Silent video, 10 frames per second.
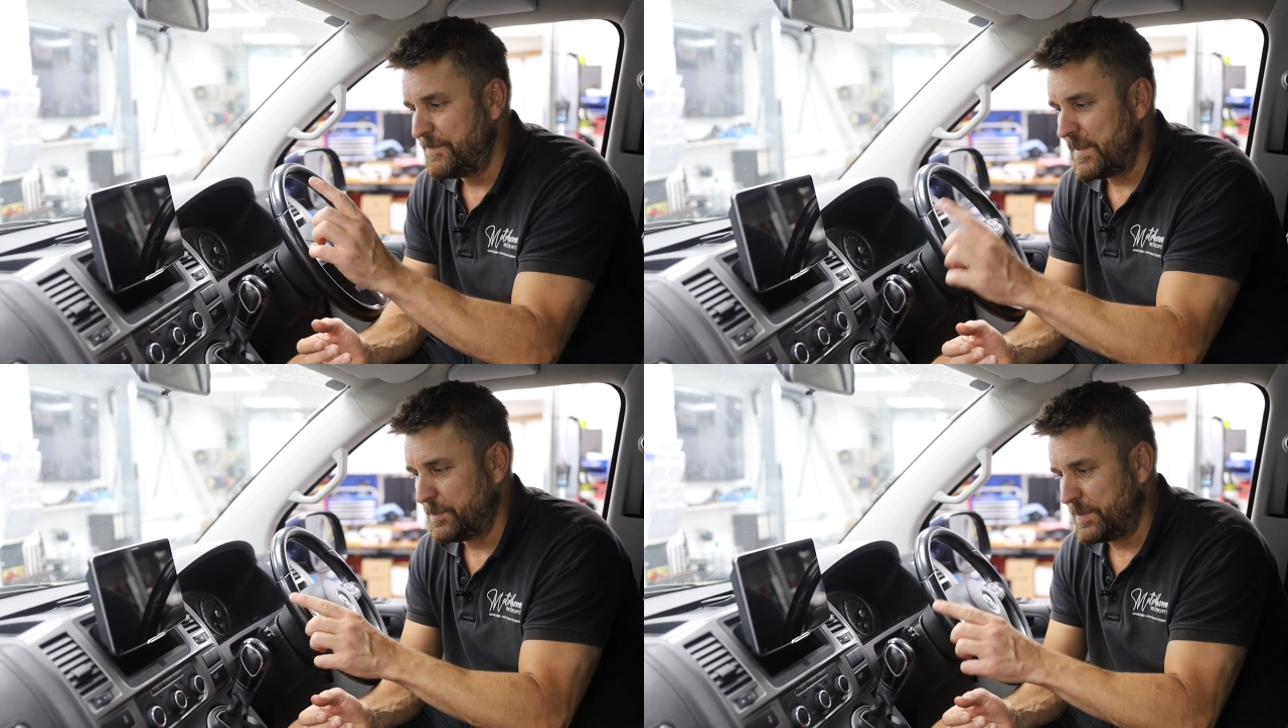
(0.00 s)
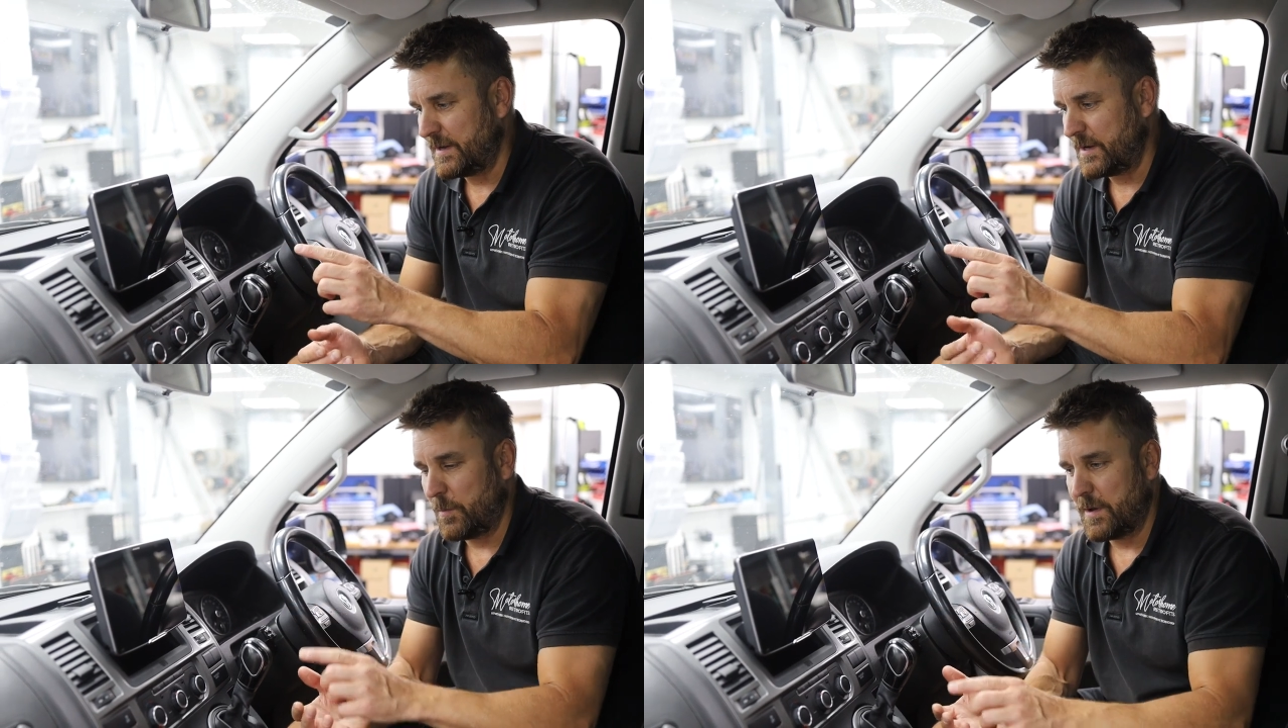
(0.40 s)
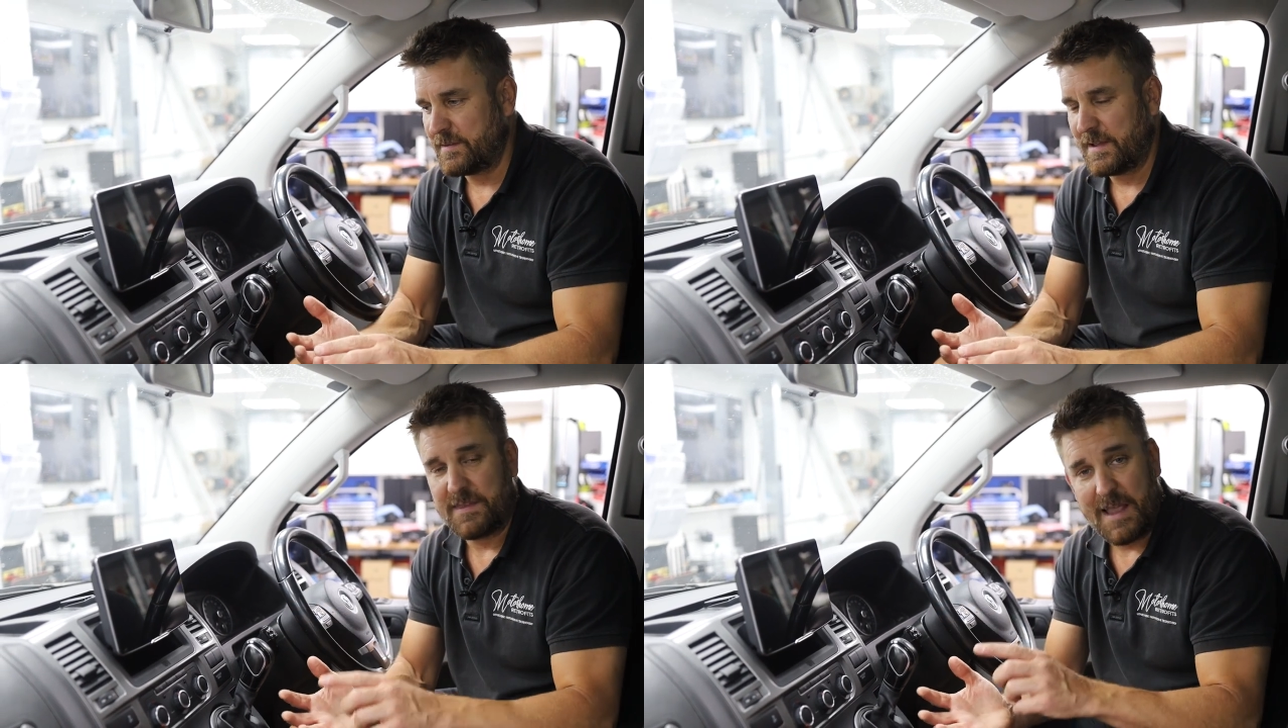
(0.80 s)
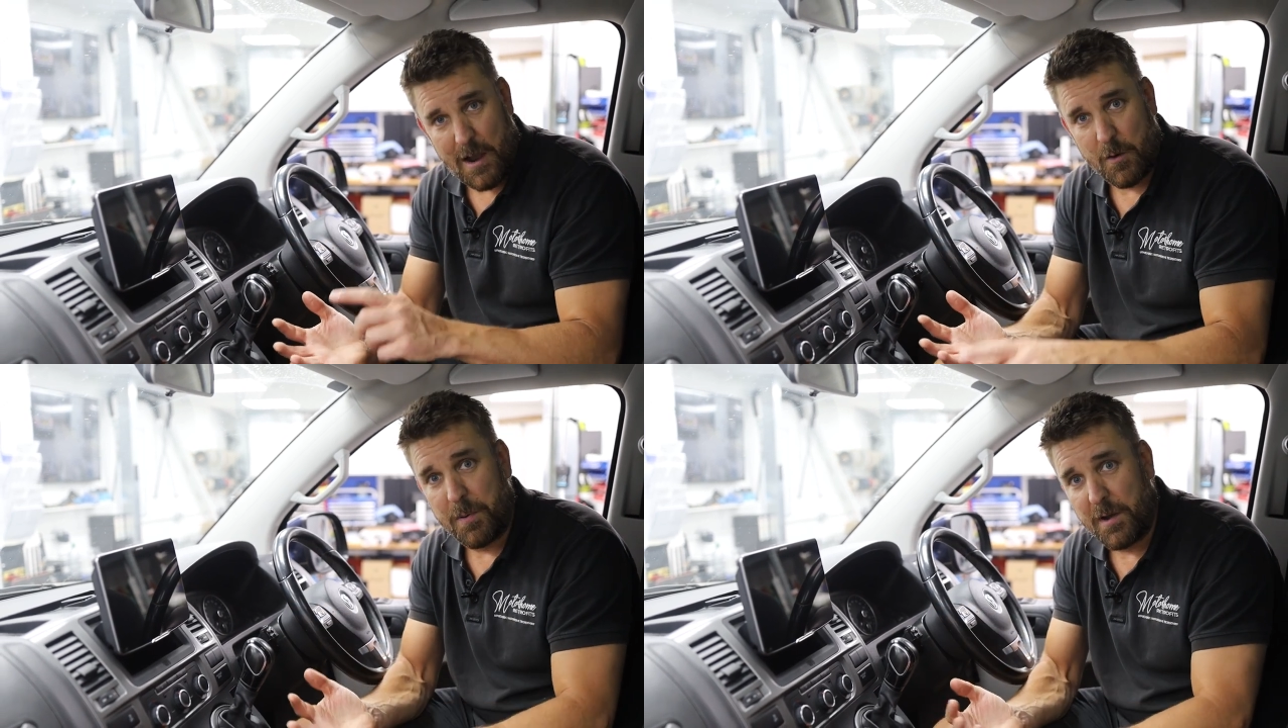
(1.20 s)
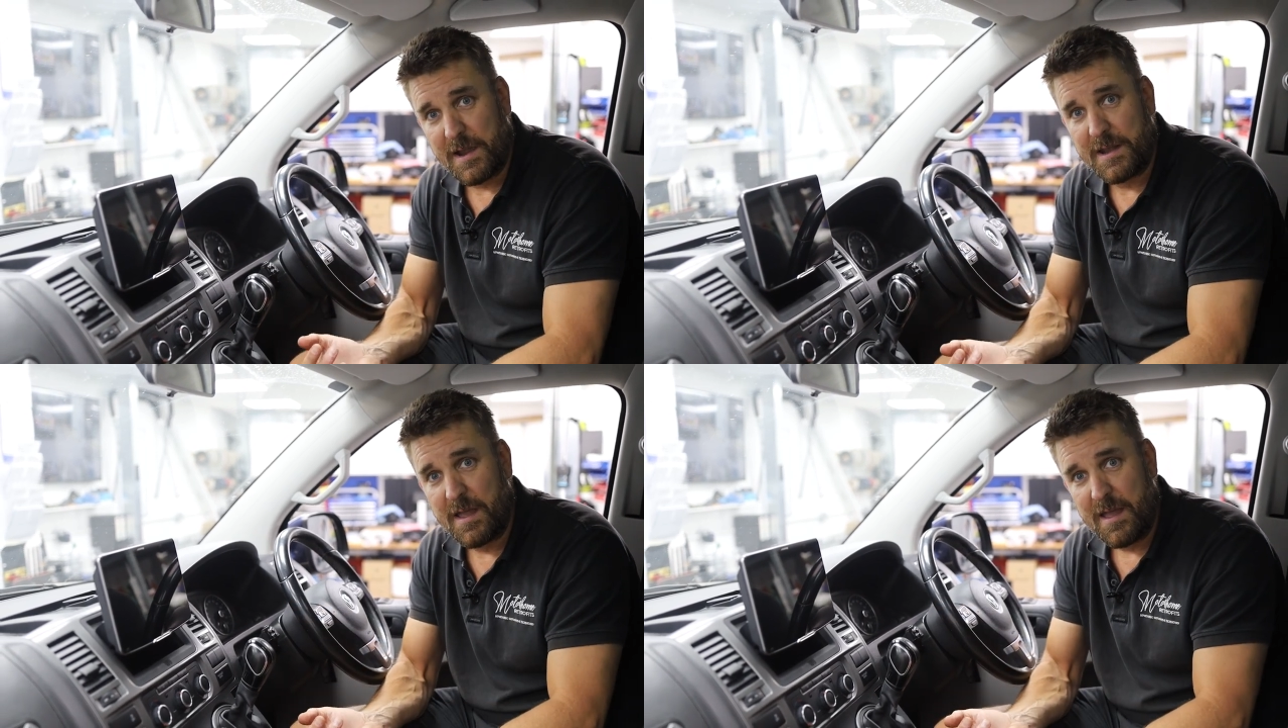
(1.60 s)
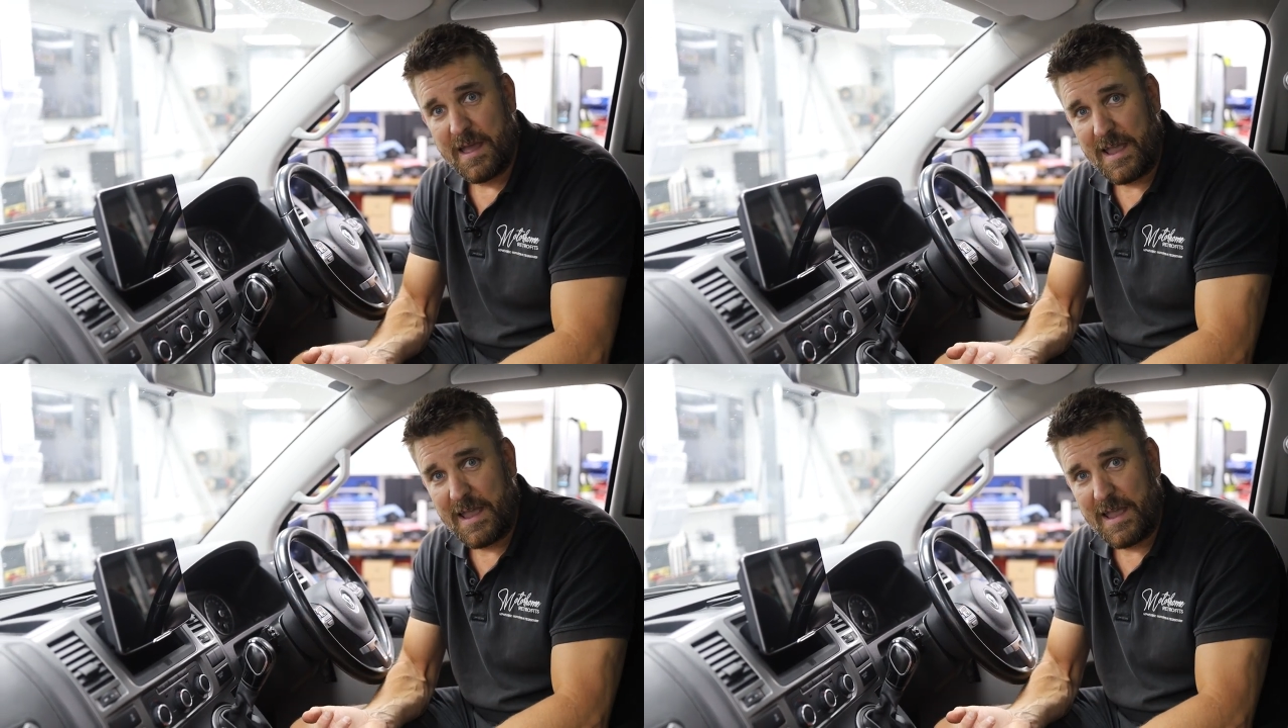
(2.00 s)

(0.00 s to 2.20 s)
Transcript: This particular one has had the Alpine